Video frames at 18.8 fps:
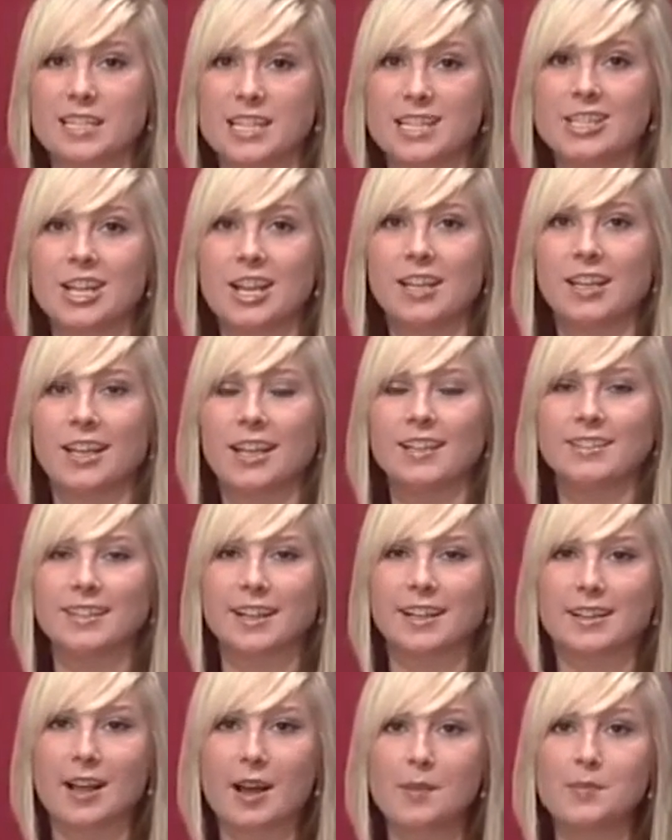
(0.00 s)
DJ gigs
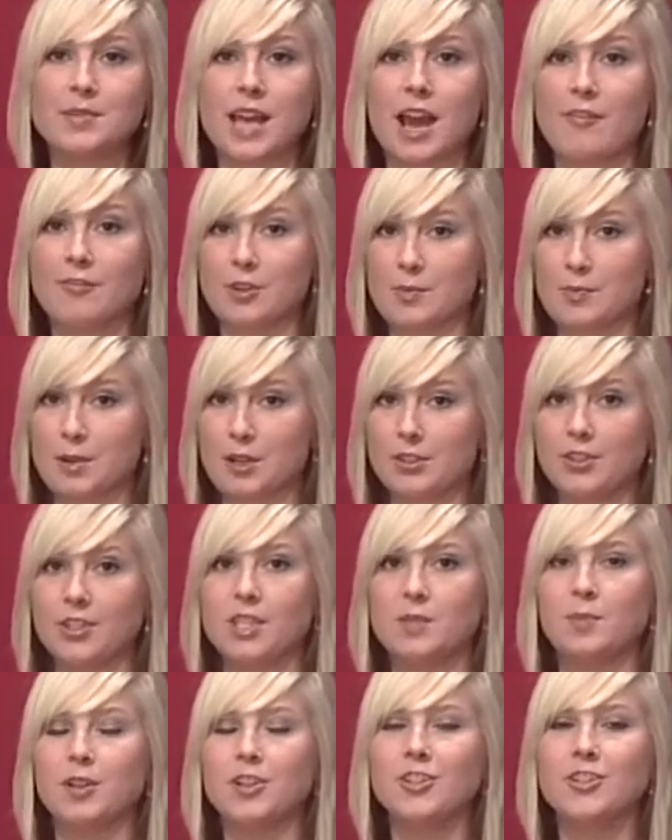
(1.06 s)
at clubs after Built to
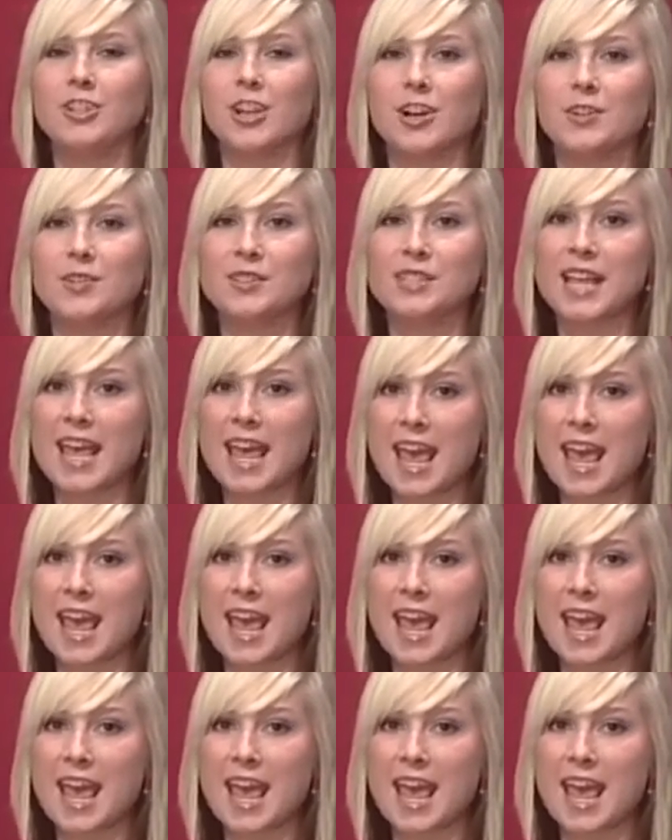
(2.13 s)
Spill shows,